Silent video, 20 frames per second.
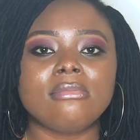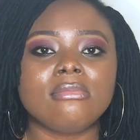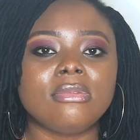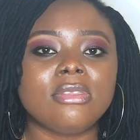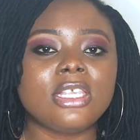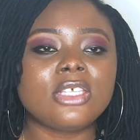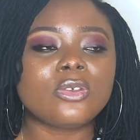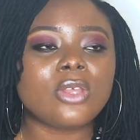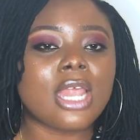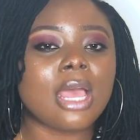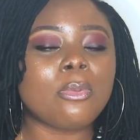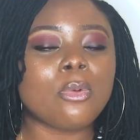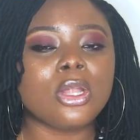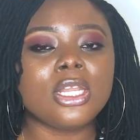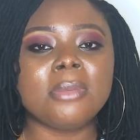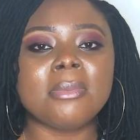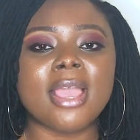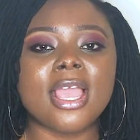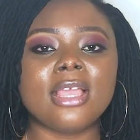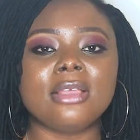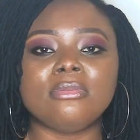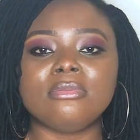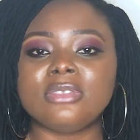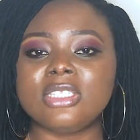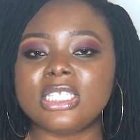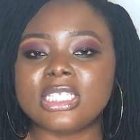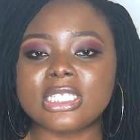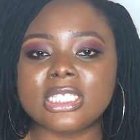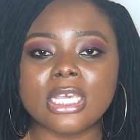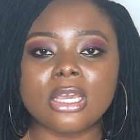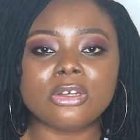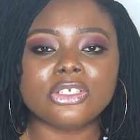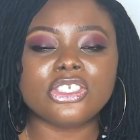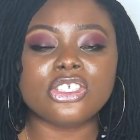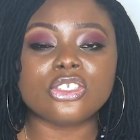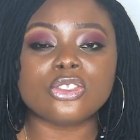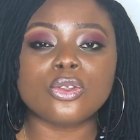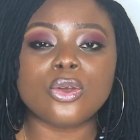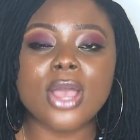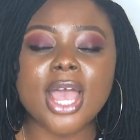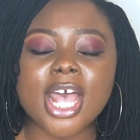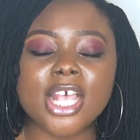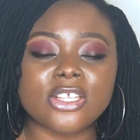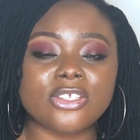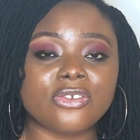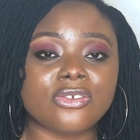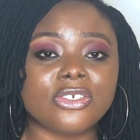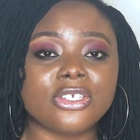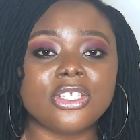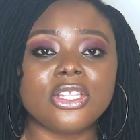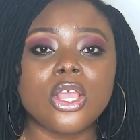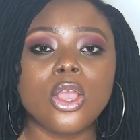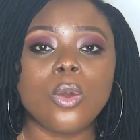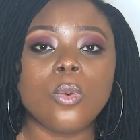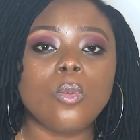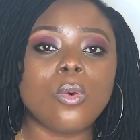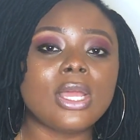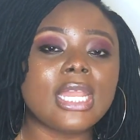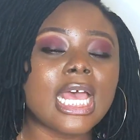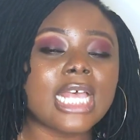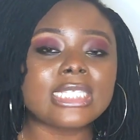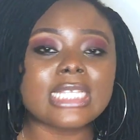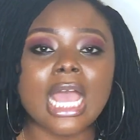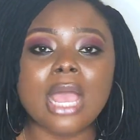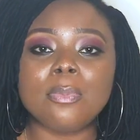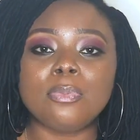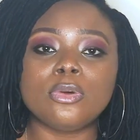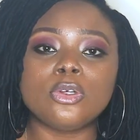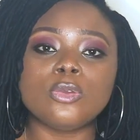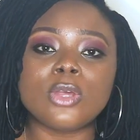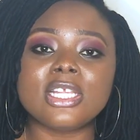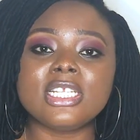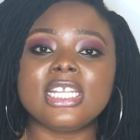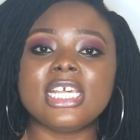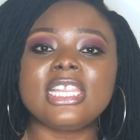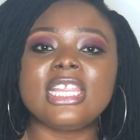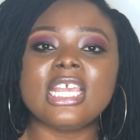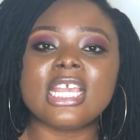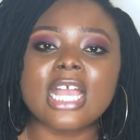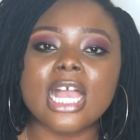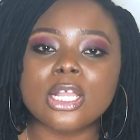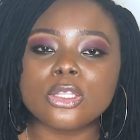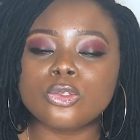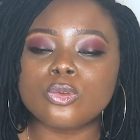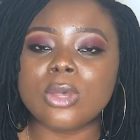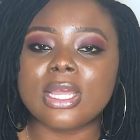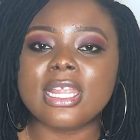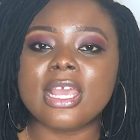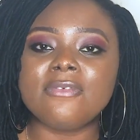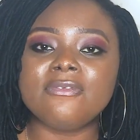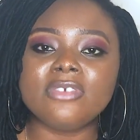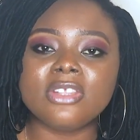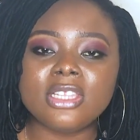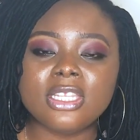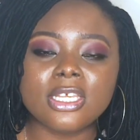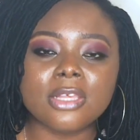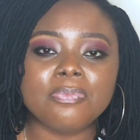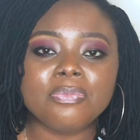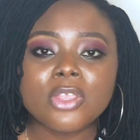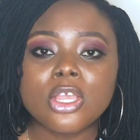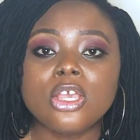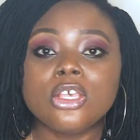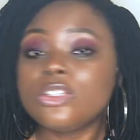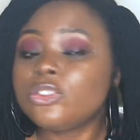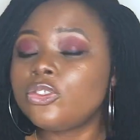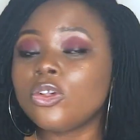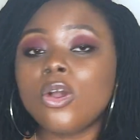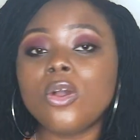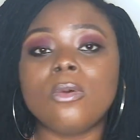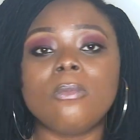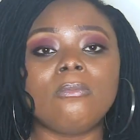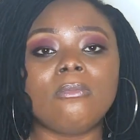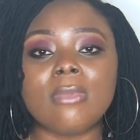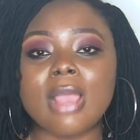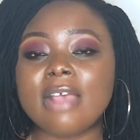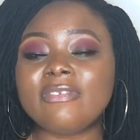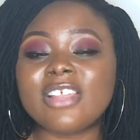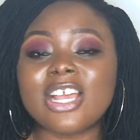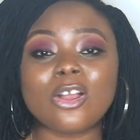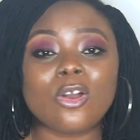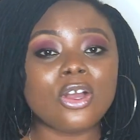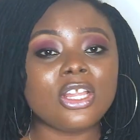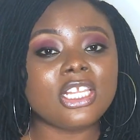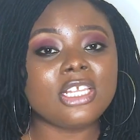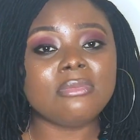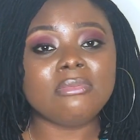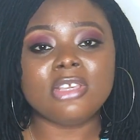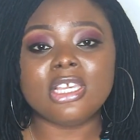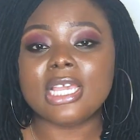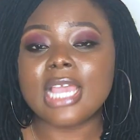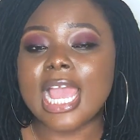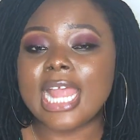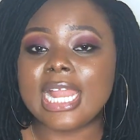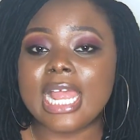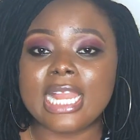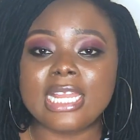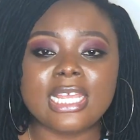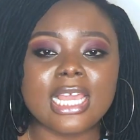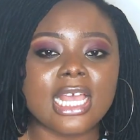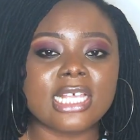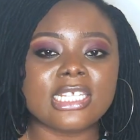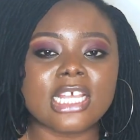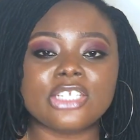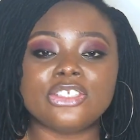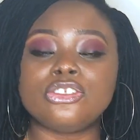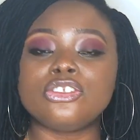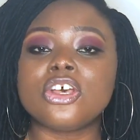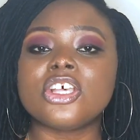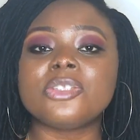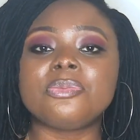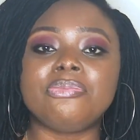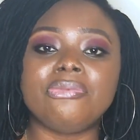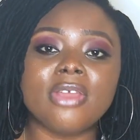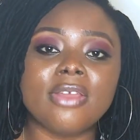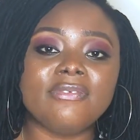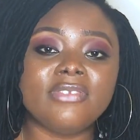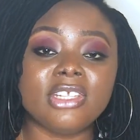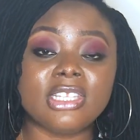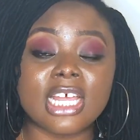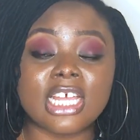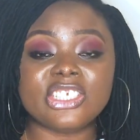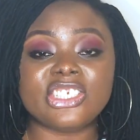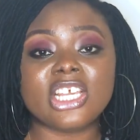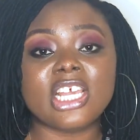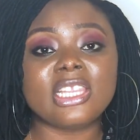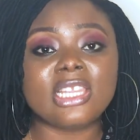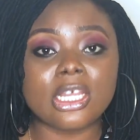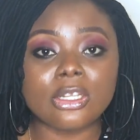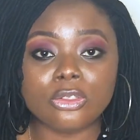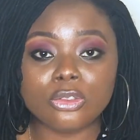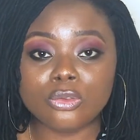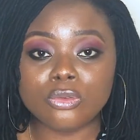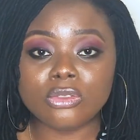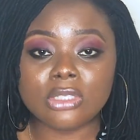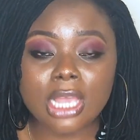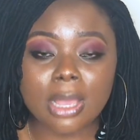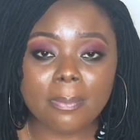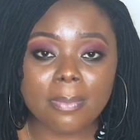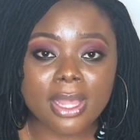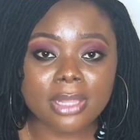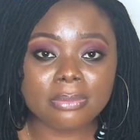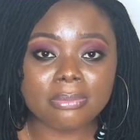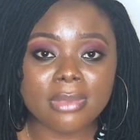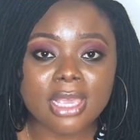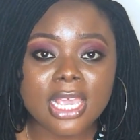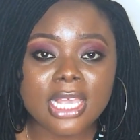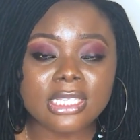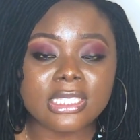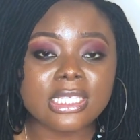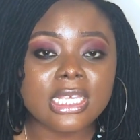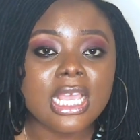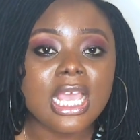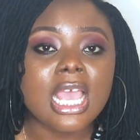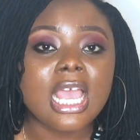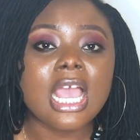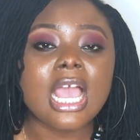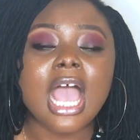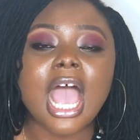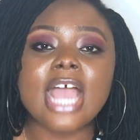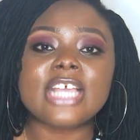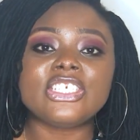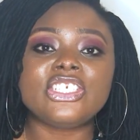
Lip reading: this one I'm calling this girl, she's not answering, what has happened, where did they take her to and everything. So after calling me, I didn't answer. She just braved it and she entered into the apartment and